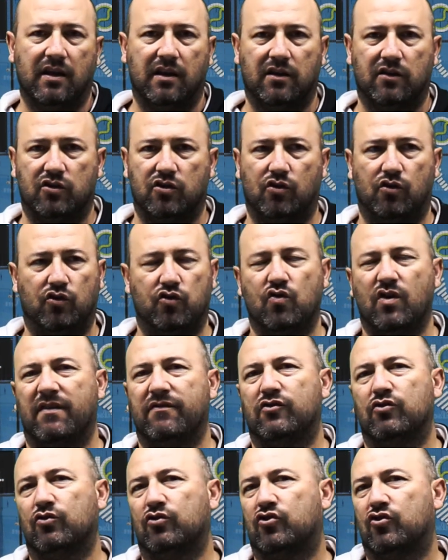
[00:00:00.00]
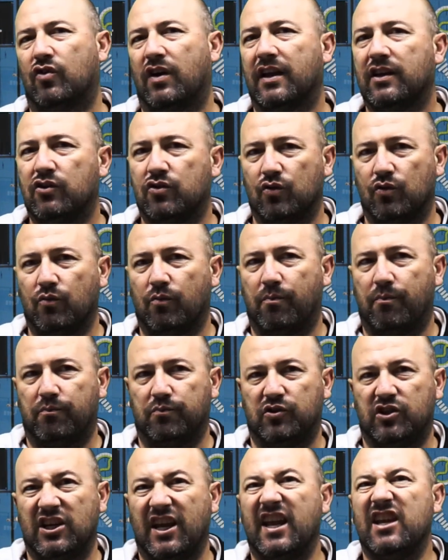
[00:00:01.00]
So you have to try to
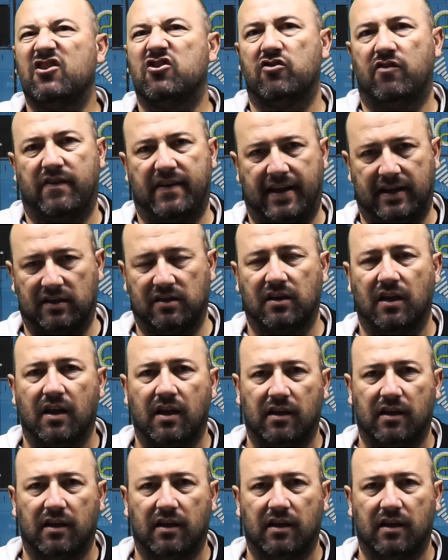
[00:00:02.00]
change that,